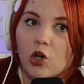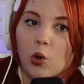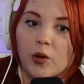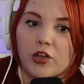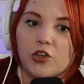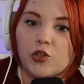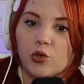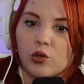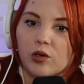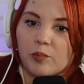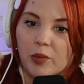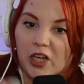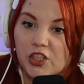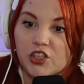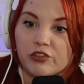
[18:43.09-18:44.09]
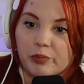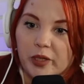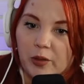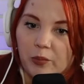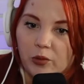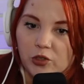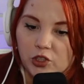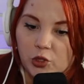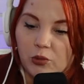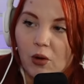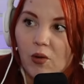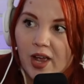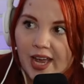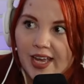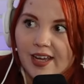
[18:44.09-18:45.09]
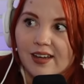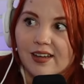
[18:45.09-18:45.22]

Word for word: going through a bunch of people to okay